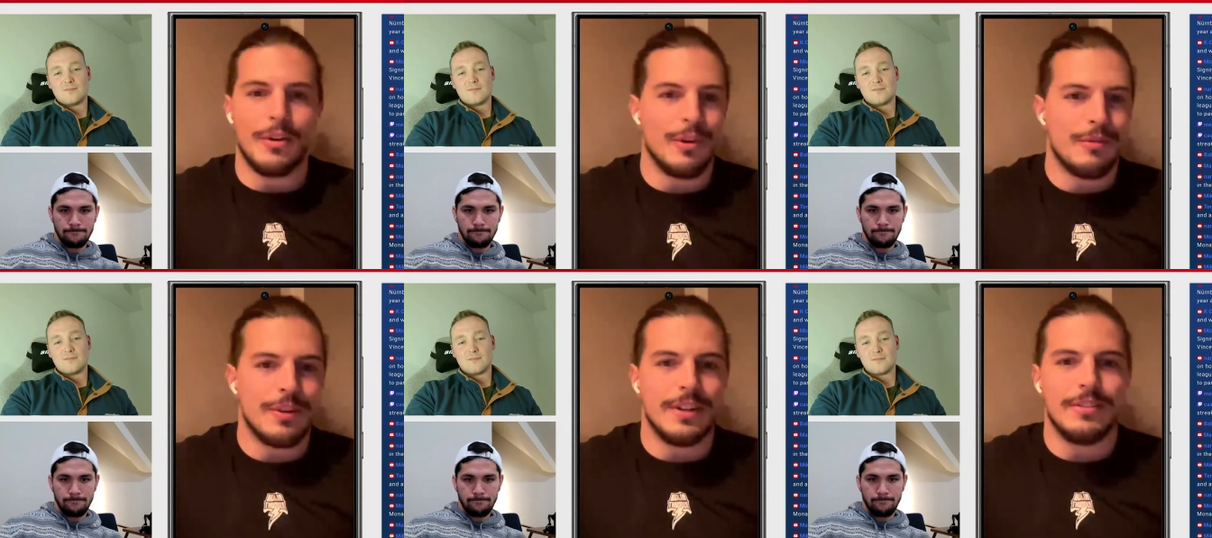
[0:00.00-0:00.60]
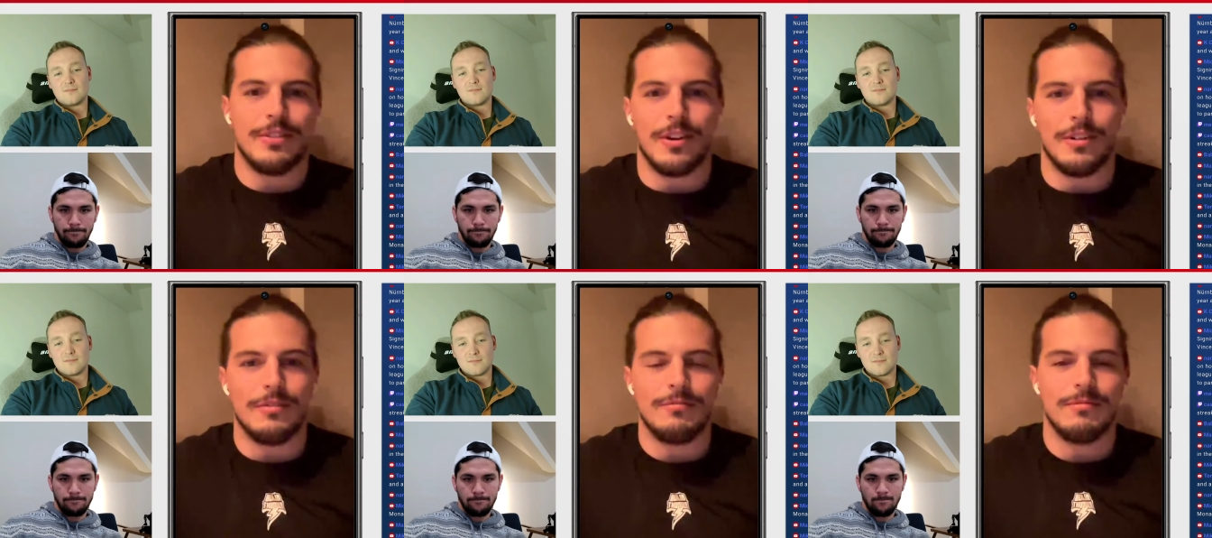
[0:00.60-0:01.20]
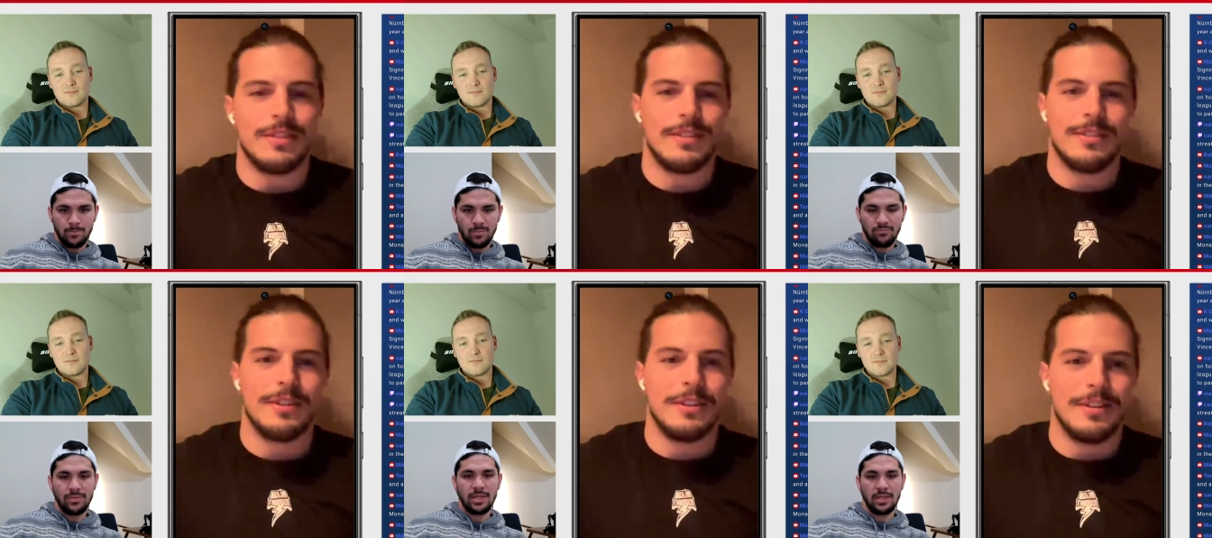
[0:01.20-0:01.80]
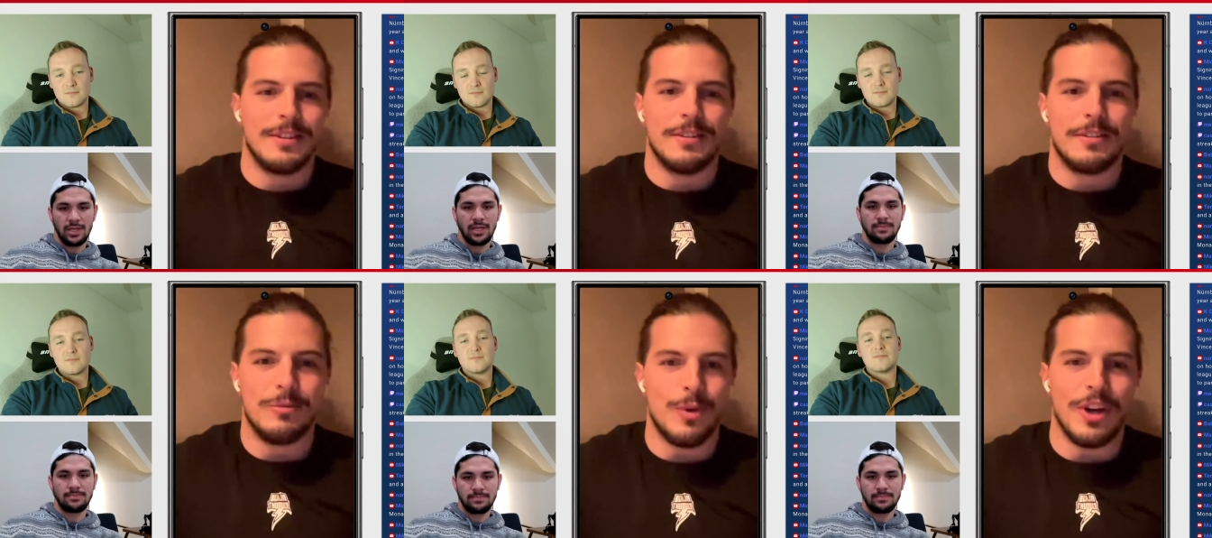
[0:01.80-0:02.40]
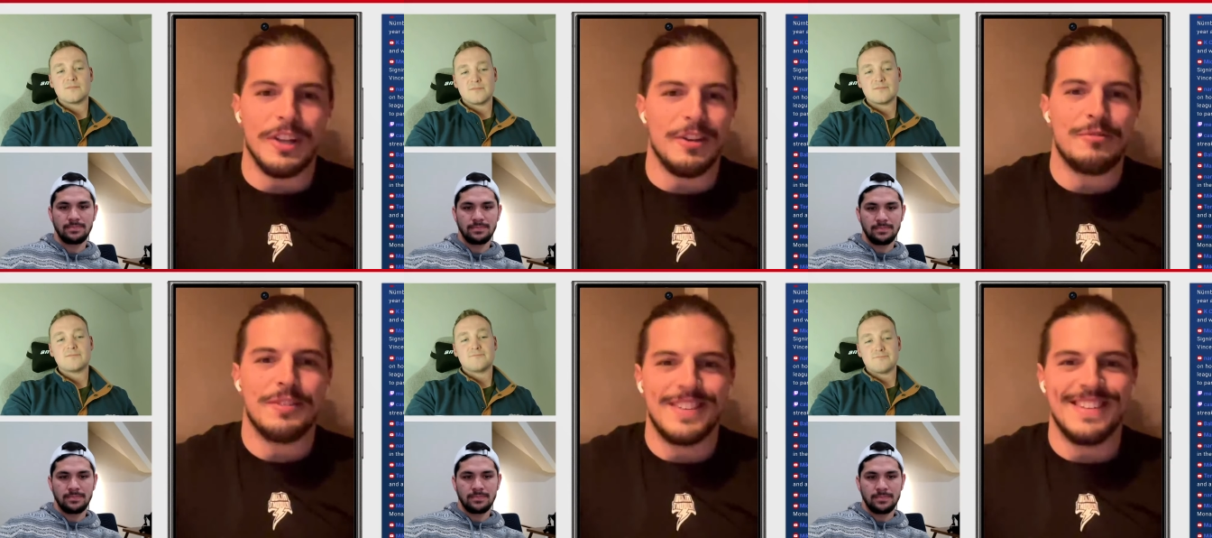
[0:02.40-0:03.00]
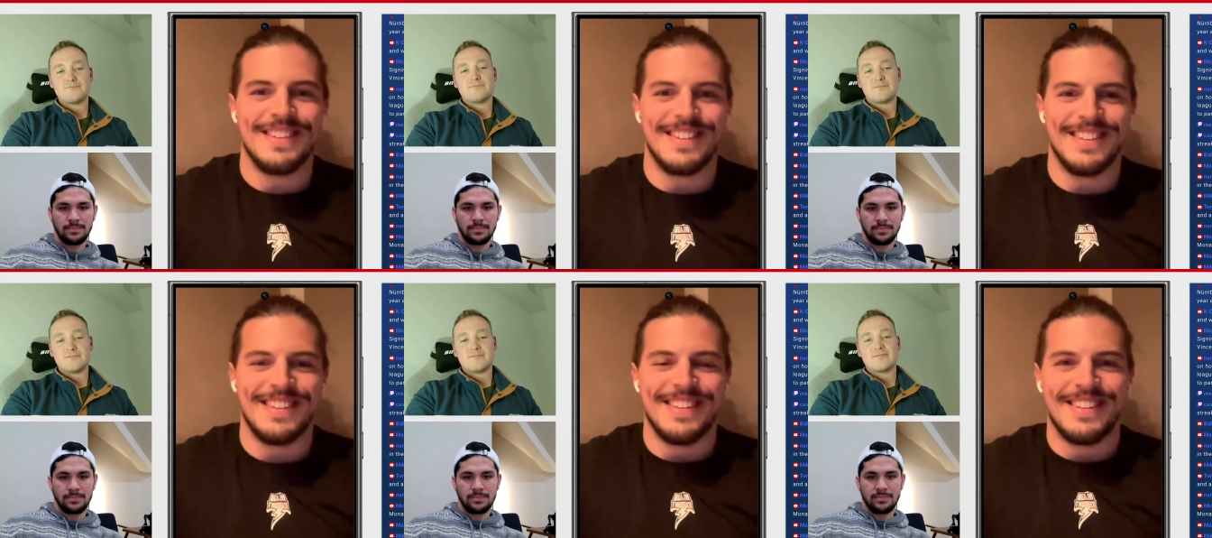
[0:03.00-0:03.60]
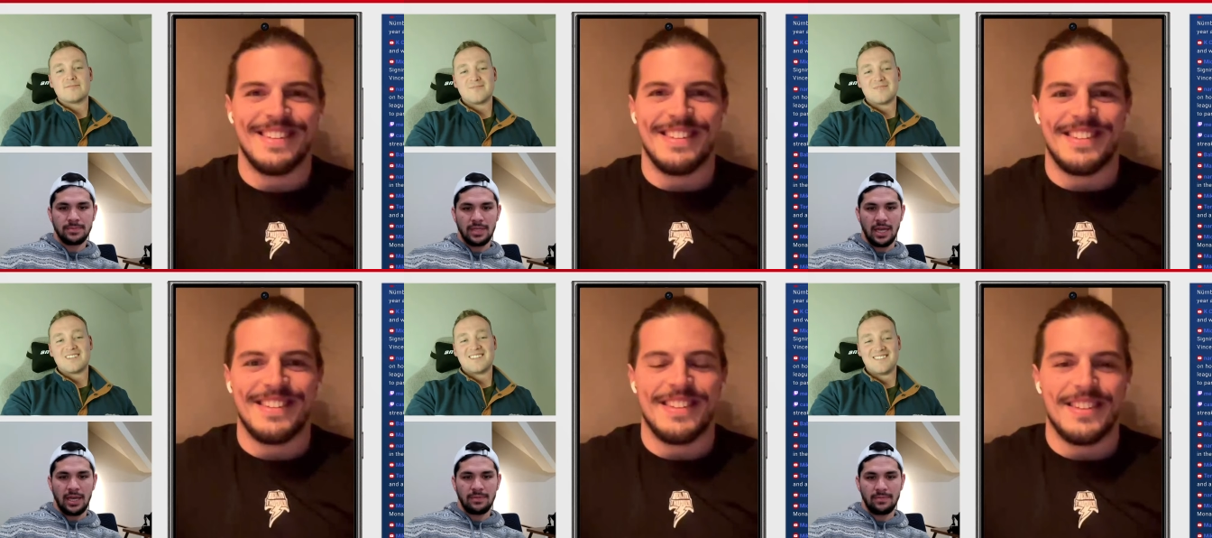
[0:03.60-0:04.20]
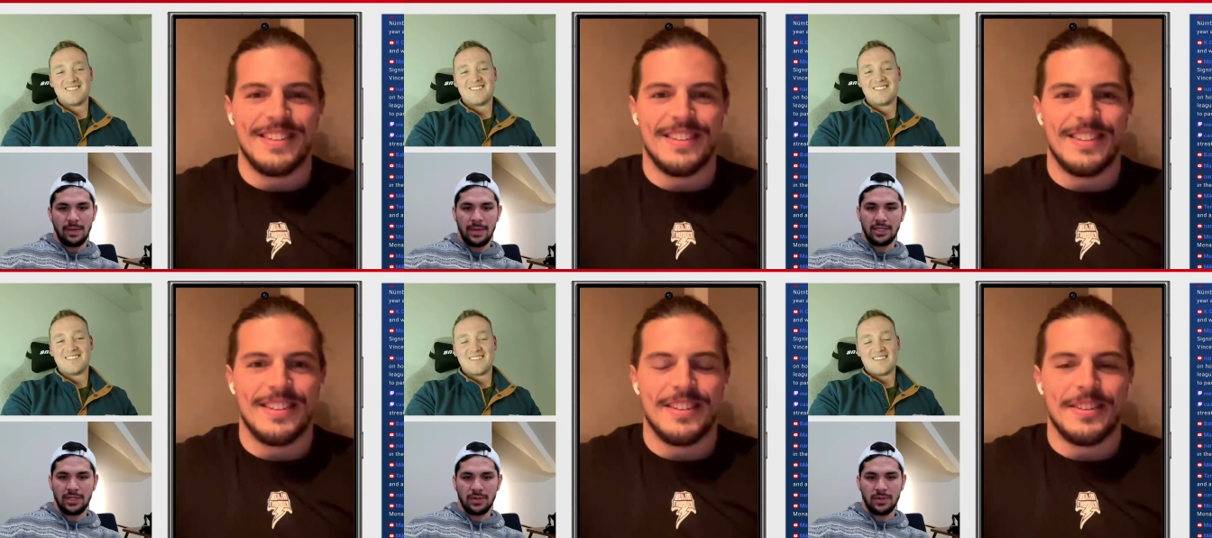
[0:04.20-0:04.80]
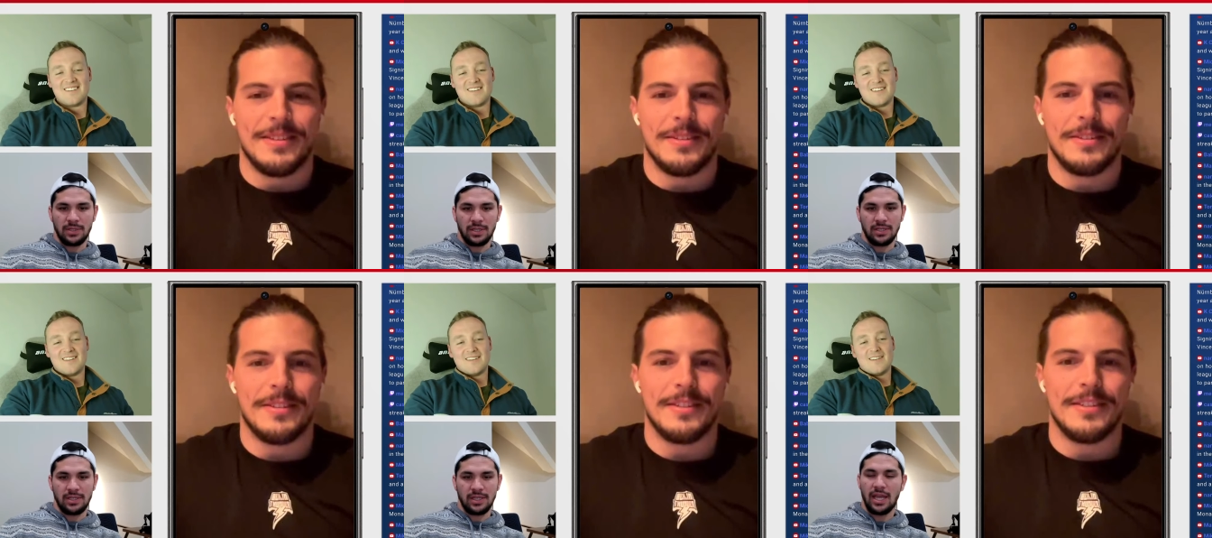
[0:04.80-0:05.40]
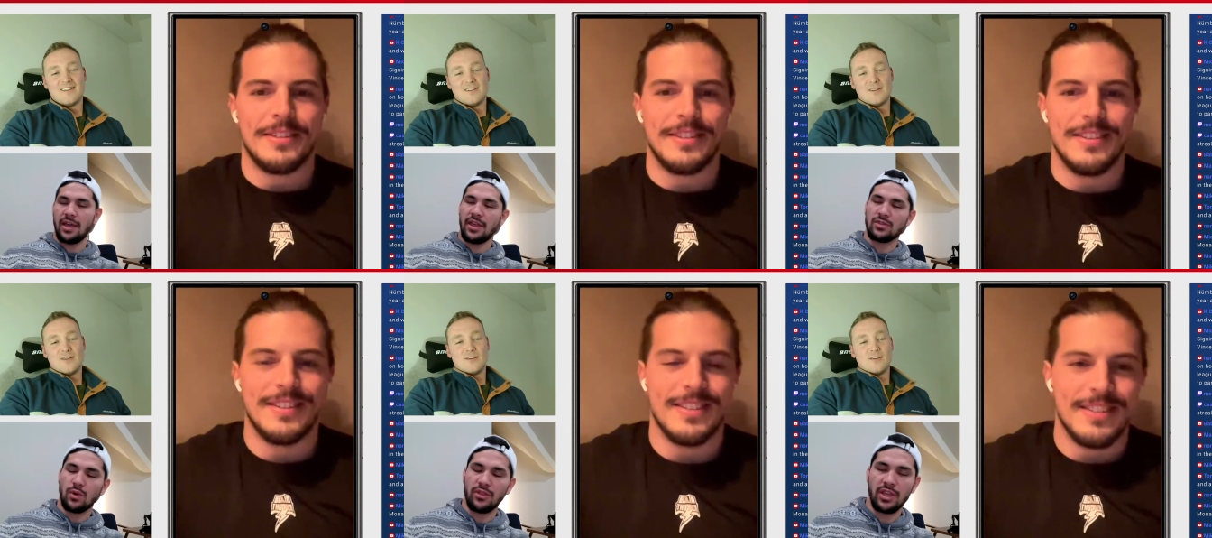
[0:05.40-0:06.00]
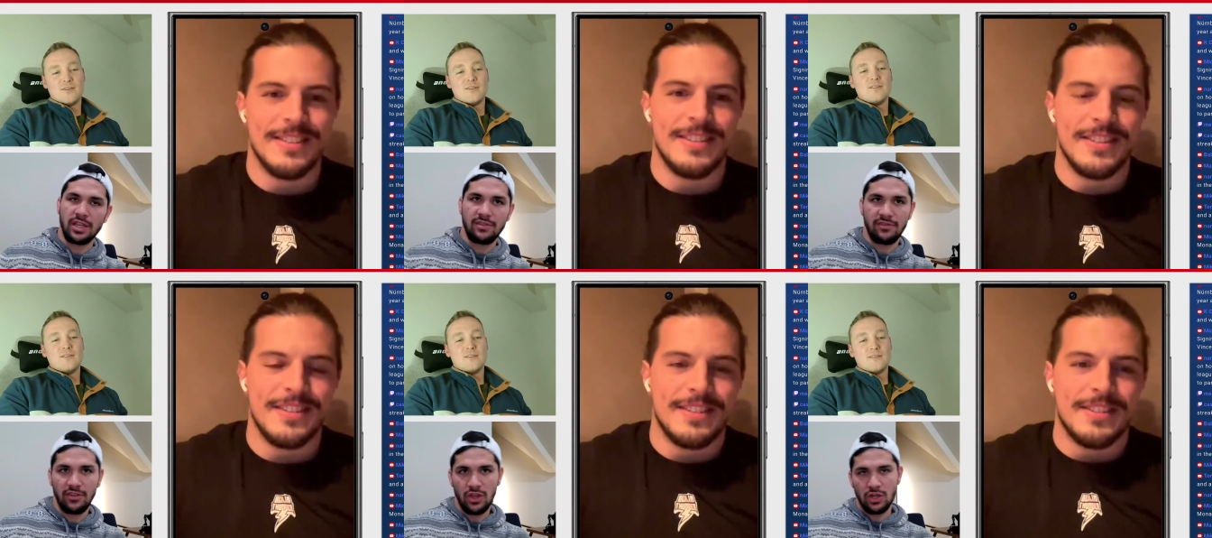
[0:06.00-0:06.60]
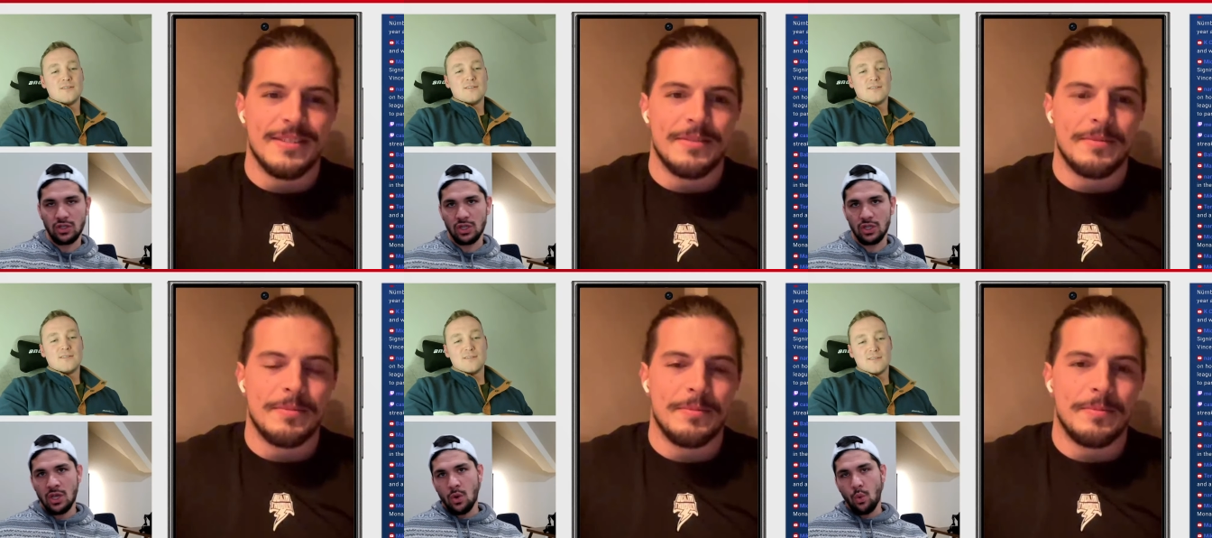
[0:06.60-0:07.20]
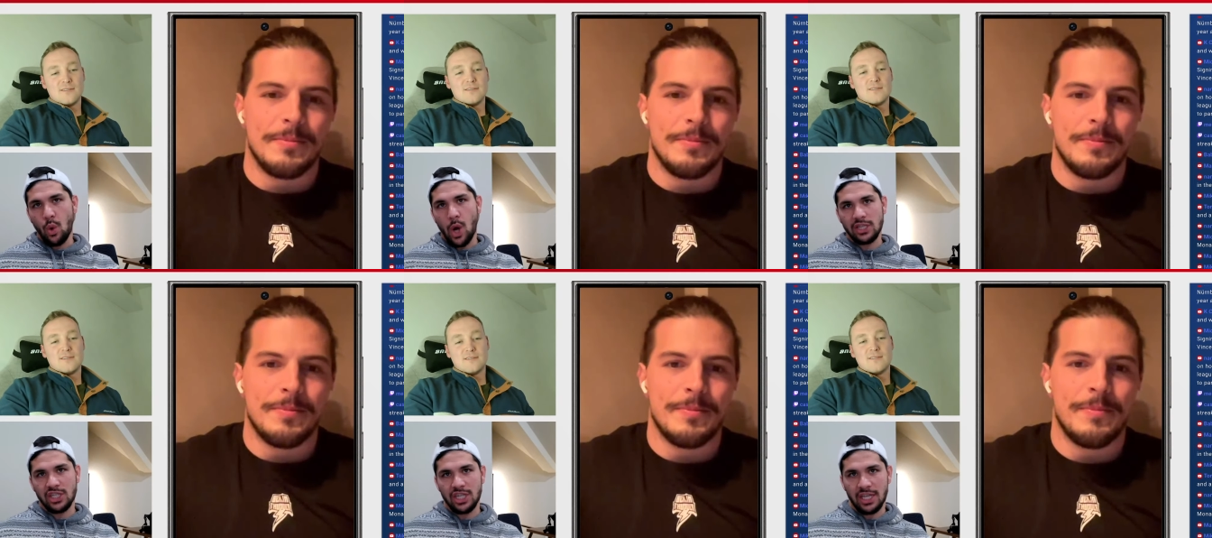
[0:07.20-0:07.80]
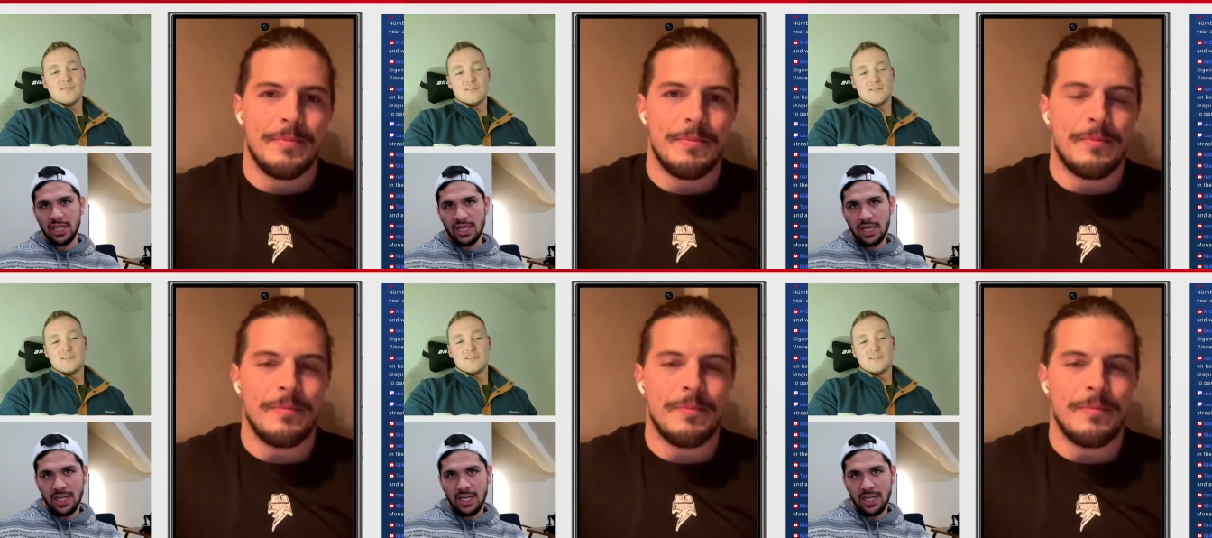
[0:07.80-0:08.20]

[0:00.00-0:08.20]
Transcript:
Speaker 1: and my girlfriend. So yeah, where I live.
Speaker 2: Yeah, that makes total sense. Yeah, that's one thing for those watching.